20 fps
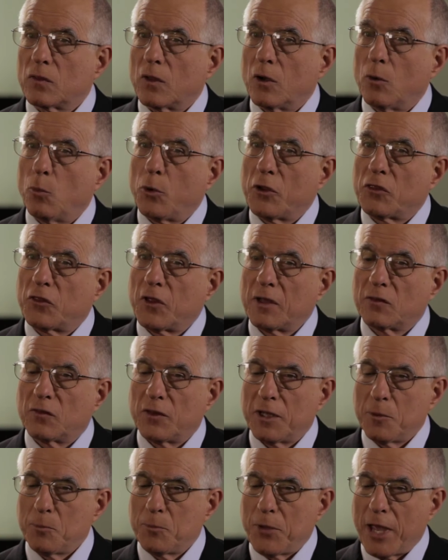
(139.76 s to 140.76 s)
Uh, we think
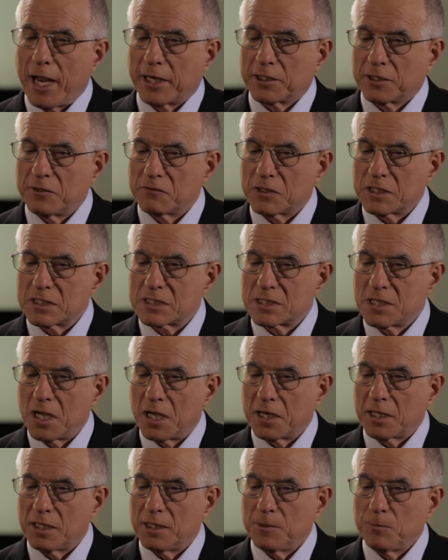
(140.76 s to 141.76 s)
the impact of this
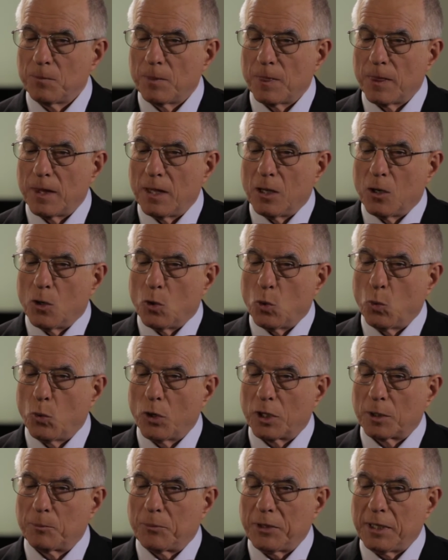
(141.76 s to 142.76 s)
study
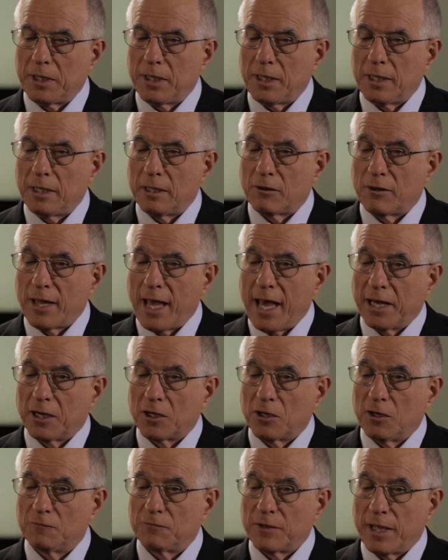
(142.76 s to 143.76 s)
will be that
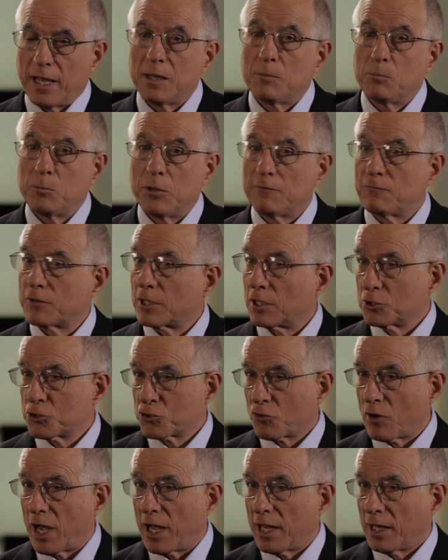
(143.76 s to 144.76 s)
of a pivotal
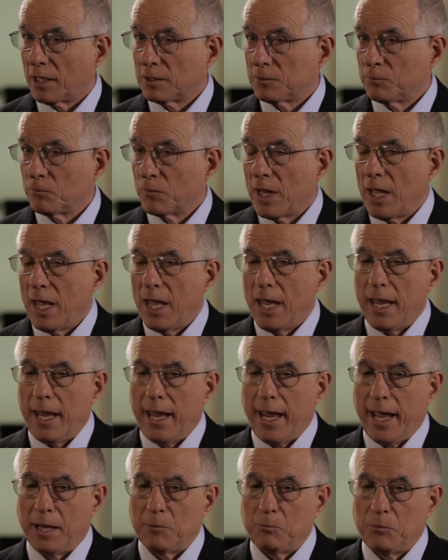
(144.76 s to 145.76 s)
trial
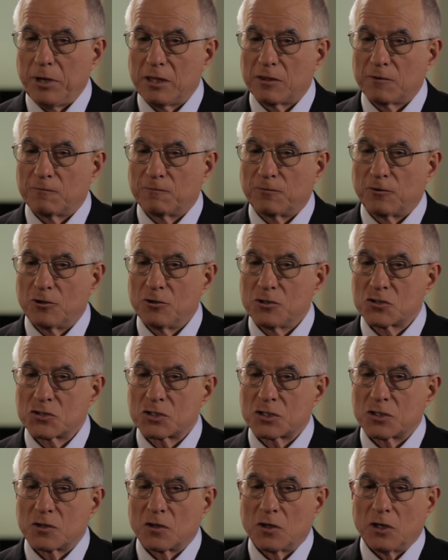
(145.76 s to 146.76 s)
and be the first
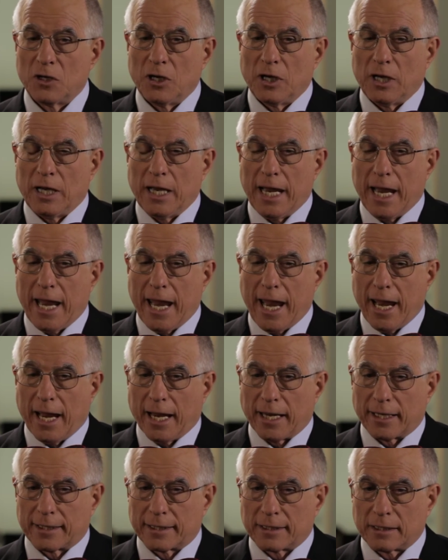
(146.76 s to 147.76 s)

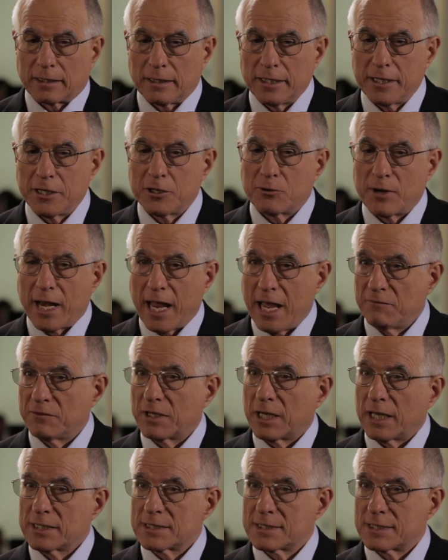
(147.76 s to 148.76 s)
clear
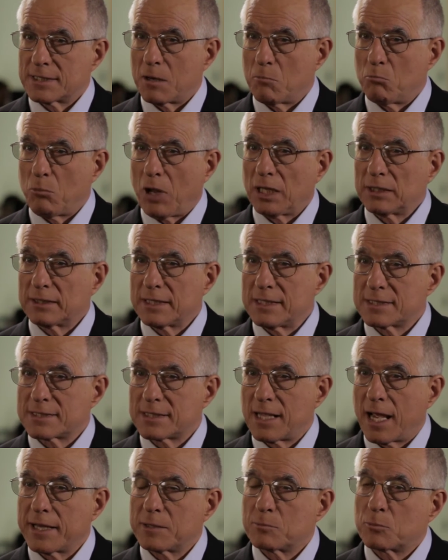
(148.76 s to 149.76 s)
evidence in a
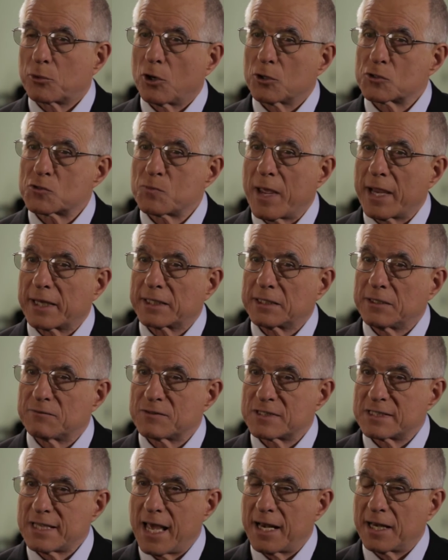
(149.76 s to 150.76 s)
multi-site prospective
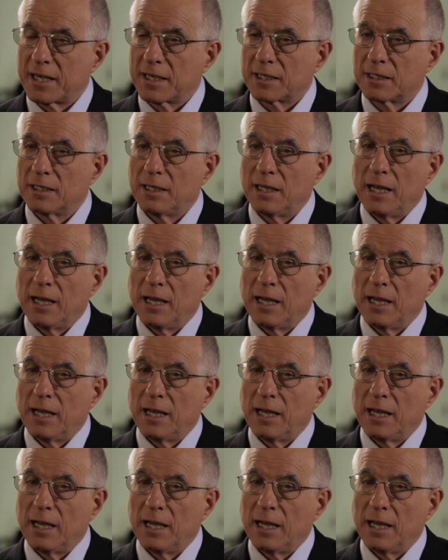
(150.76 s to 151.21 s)
setting